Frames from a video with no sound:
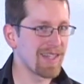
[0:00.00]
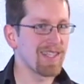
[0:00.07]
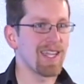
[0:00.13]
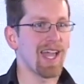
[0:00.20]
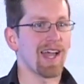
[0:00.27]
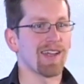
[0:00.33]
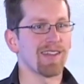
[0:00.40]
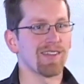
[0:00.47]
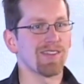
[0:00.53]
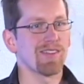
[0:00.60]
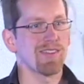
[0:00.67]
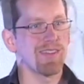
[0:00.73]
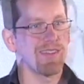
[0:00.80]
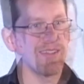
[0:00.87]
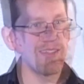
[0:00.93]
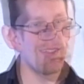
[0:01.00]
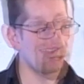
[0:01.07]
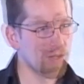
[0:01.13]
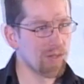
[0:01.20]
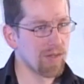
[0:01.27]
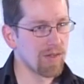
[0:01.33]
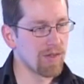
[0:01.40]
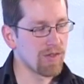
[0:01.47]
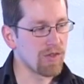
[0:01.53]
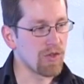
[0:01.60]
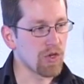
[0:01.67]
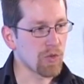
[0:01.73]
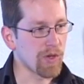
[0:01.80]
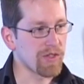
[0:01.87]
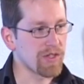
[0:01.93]
Yes. So
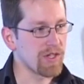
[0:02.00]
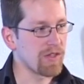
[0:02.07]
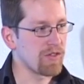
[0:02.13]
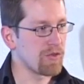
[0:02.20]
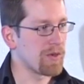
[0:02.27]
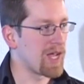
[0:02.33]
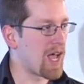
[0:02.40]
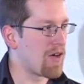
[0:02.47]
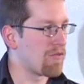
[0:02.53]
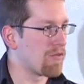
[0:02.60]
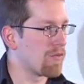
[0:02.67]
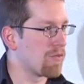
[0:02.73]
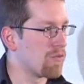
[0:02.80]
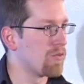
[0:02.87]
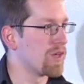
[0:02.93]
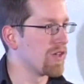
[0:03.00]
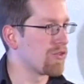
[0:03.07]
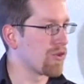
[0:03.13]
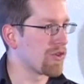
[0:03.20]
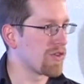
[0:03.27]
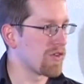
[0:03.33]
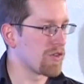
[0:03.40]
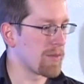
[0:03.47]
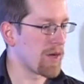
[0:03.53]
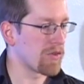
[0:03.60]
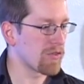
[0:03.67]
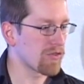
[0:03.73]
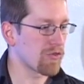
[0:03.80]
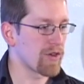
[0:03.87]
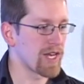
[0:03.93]
the question is, do we have resources
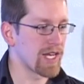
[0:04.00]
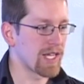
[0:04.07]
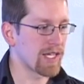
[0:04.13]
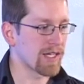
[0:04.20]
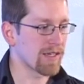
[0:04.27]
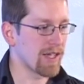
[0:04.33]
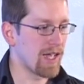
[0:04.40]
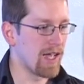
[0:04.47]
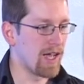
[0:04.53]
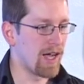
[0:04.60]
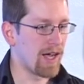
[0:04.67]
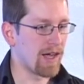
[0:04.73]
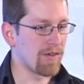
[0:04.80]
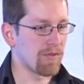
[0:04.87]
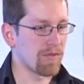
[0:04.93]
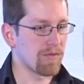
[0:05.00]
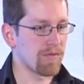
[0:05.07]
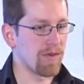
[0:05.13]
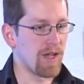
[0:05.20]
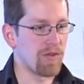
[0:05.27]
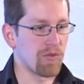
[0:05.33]
about screening uh, and